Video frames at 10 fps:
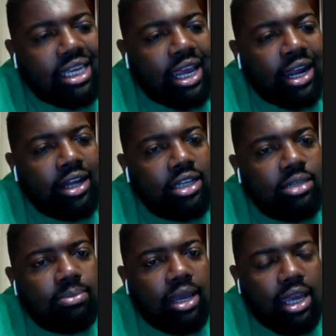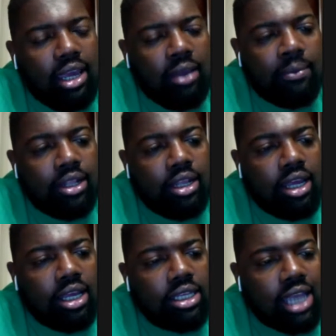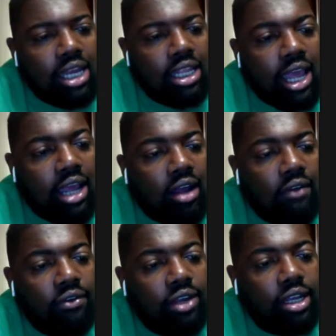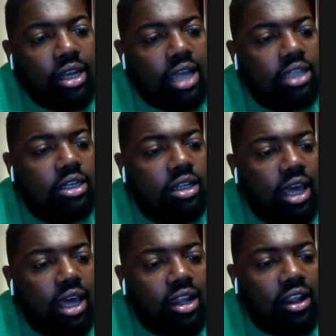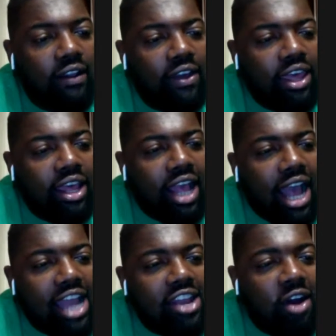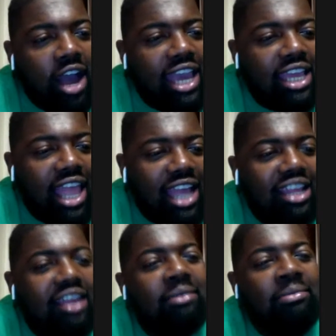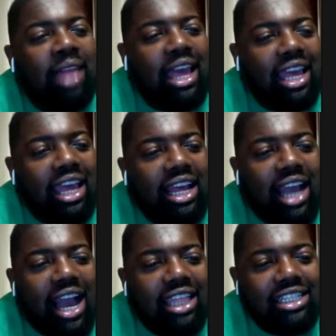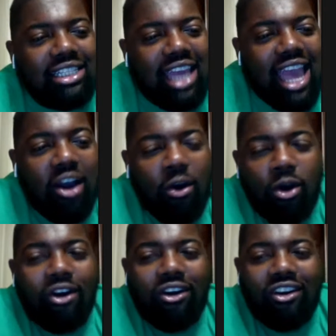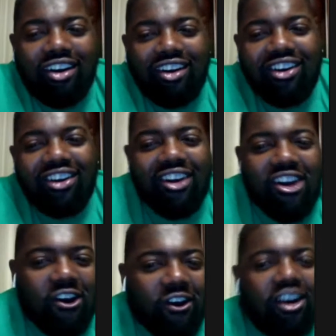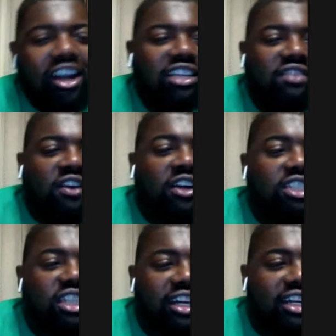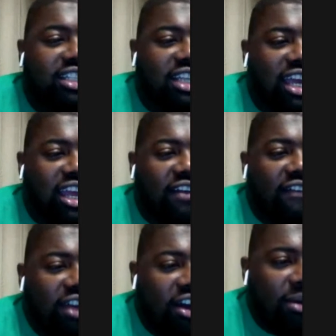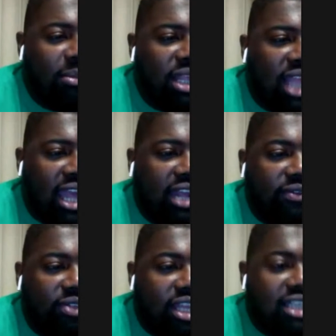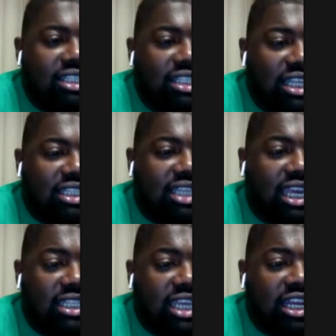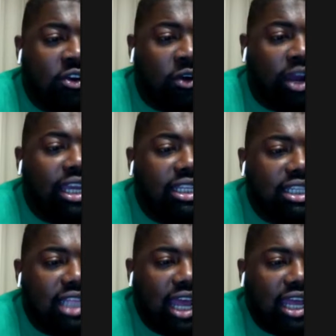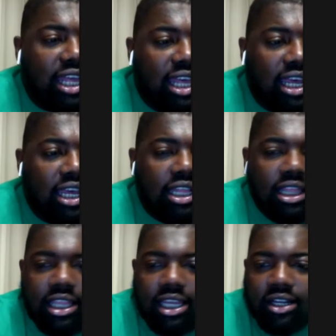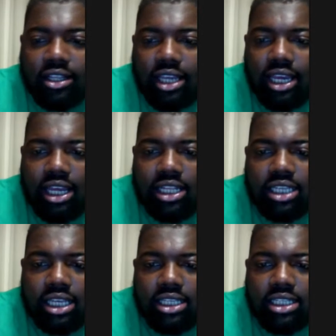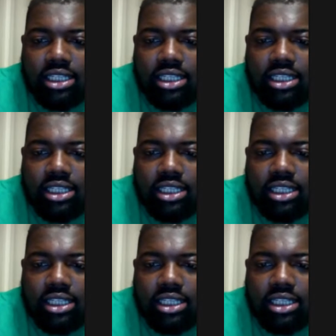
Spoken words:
and carries, but he really is kind of like a freak of nature. Like I know I ain't like him like in college or his first years in the NFL, but like this is getting crazy. Like literally, he just